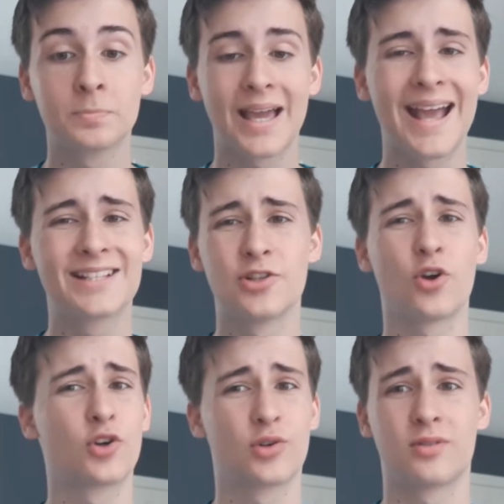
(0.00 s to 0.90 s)
it's
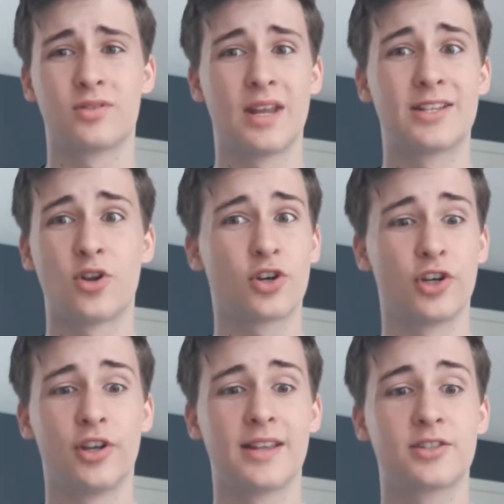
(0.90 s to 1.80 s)
not
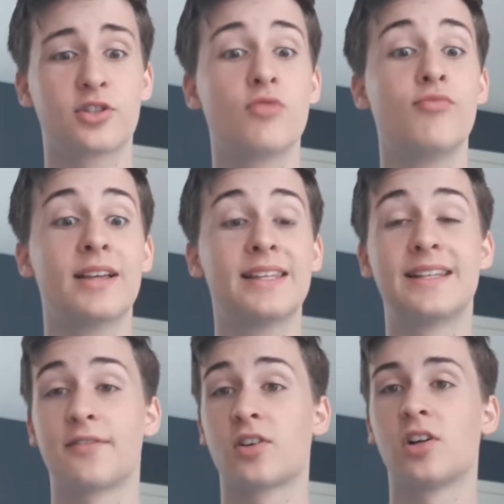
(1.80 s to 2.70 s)
good, it's really
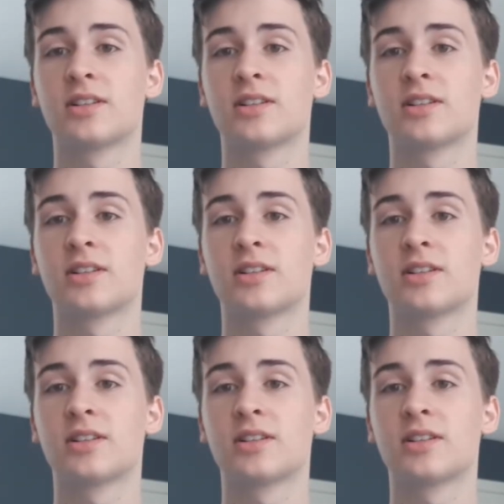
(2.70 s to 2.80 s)
difficult.